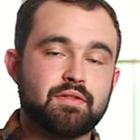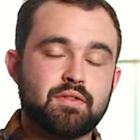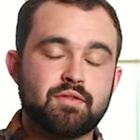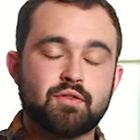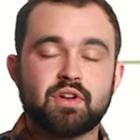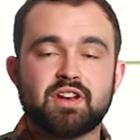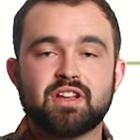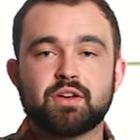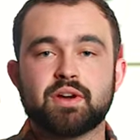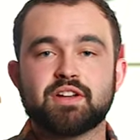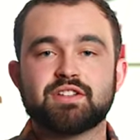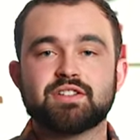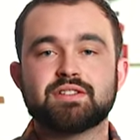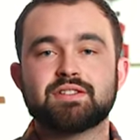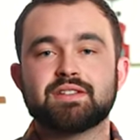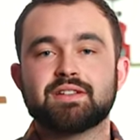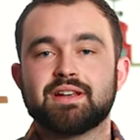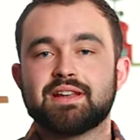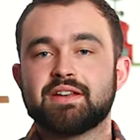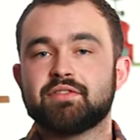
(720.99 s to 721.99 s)
If you've got any
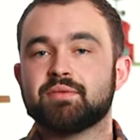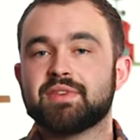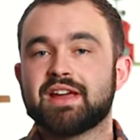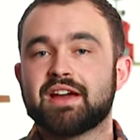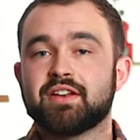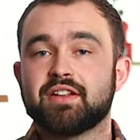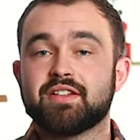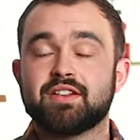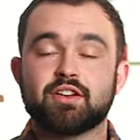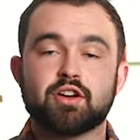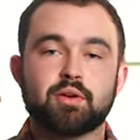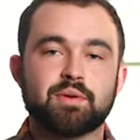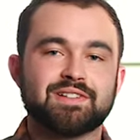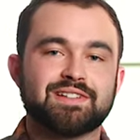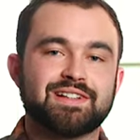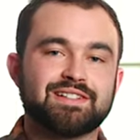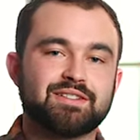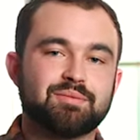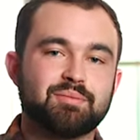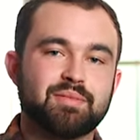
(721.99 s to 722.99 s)
questions, leave them down in the
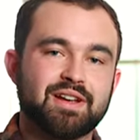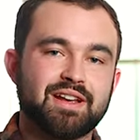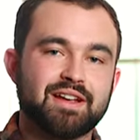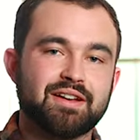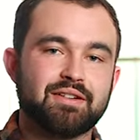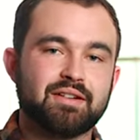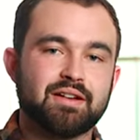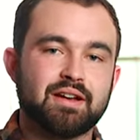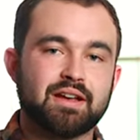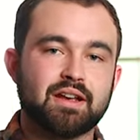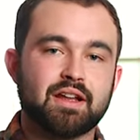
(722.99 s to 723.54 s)
comment section below.